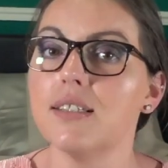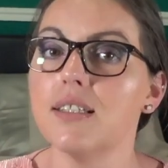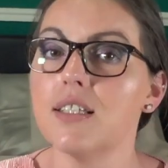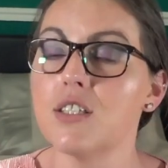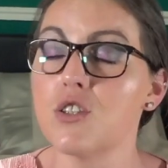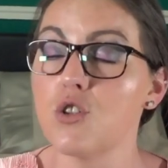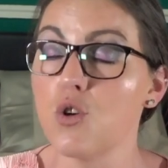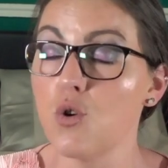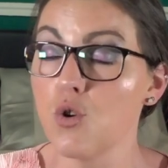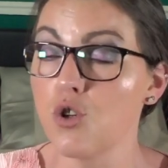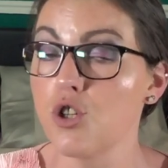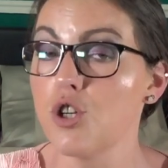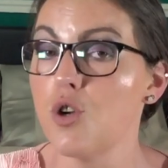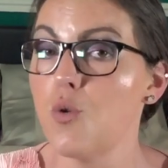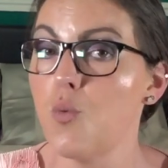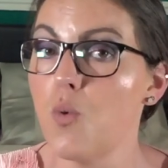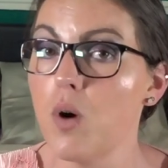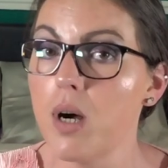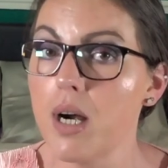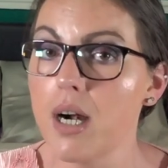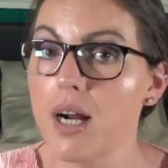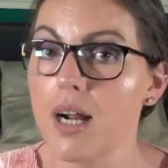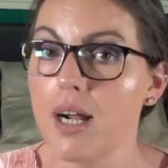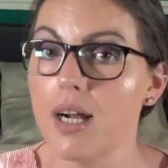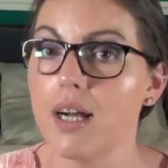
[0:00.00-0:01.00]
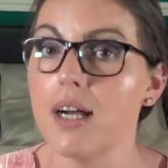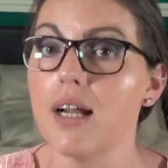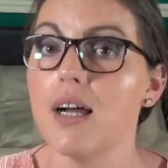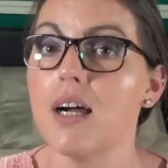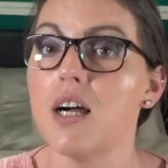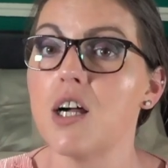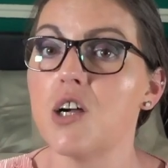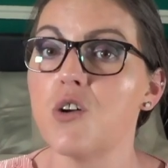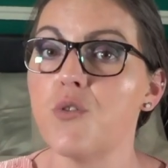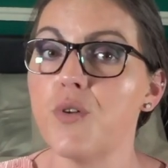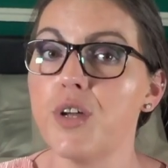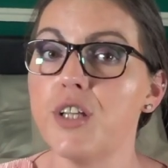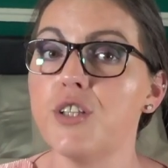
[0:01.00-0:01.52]
The social worker
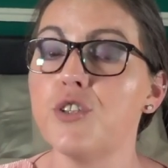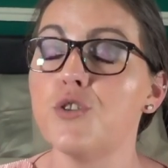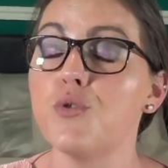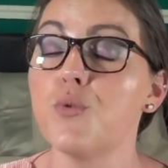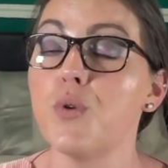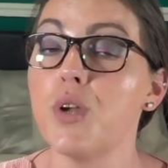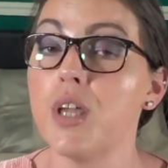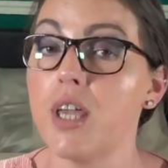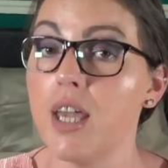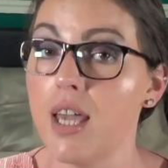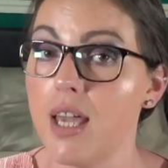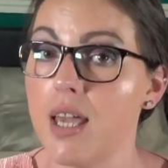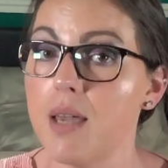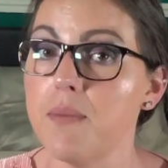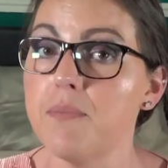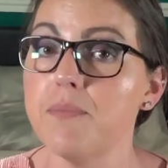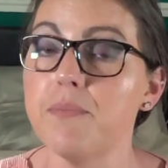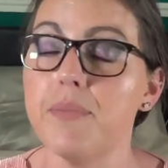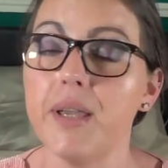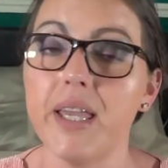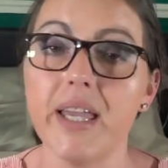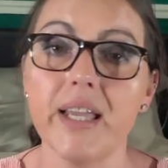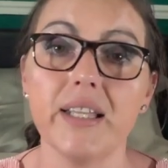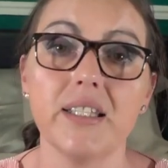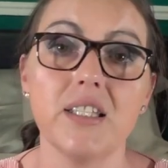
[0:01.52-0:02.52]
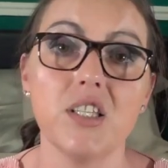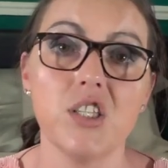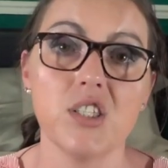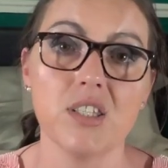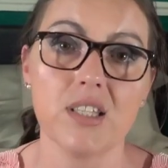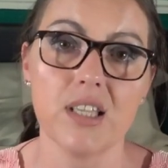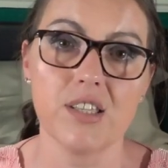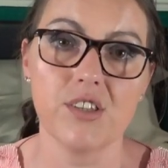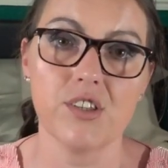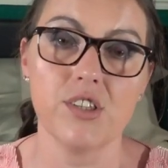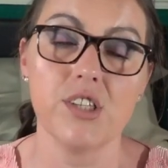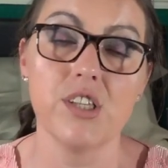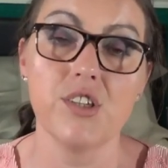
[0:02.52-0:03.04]
agreed to him being
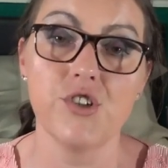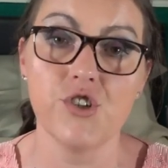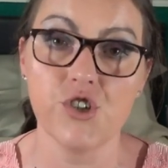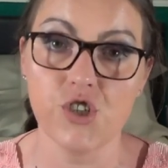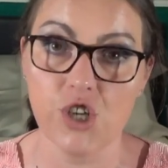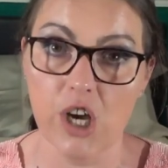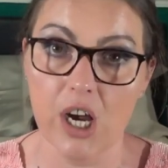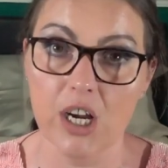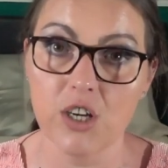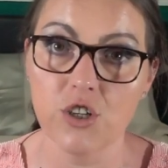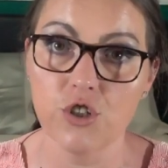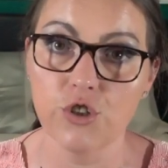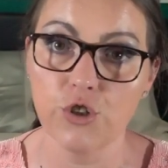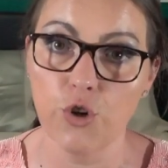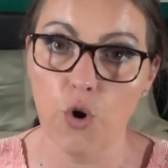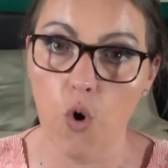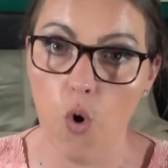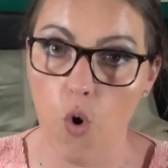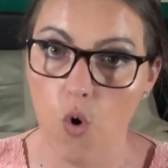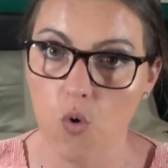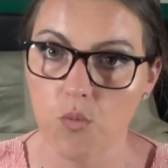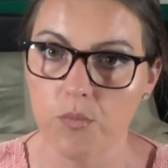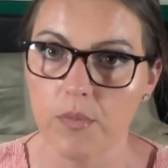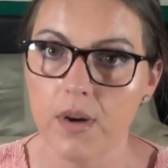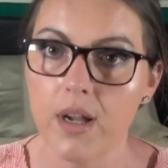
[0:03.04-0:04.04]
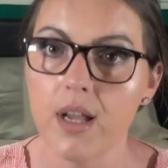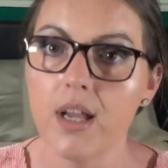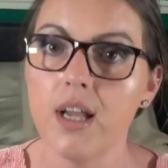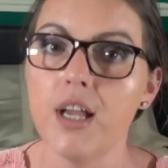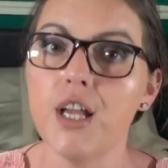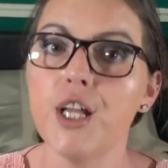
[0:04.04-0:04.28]
discharged home.